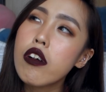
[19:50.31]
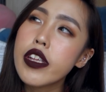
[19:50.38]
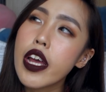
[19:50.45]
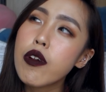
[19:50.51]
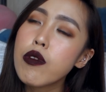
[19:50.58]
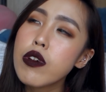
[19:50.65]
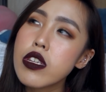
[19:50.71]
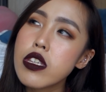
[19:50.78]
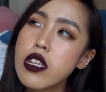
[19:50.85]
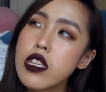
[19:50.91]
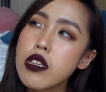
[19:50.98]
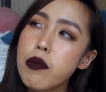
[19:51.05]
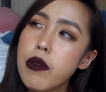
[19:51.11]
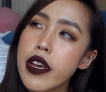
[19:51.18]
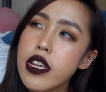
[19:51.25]
there was
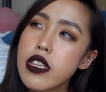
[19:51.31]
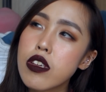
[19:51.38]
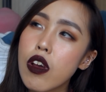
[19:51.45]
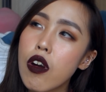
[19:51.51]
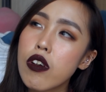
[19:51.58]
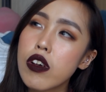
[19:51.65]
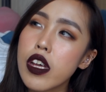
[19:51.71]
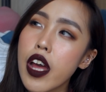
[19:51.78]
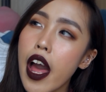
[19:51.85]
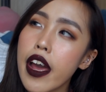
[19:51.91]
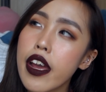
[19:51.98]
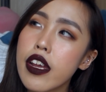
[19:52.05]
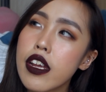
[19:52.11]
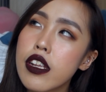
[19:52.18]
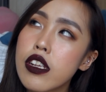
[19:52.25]
this place called
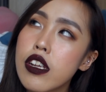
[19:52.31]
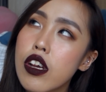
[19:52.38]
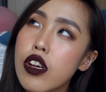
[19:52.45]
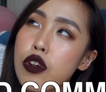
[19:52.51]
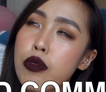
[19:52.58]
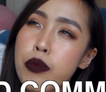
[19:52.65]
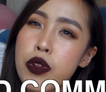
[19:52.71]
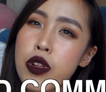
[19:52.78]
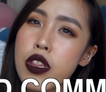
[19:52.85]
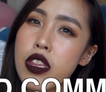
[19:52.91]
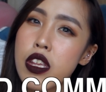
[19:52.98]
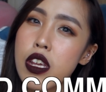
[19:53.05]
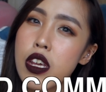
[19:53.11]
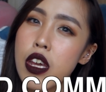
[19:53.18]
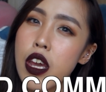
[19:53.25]
Kind
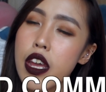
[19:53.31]
Community,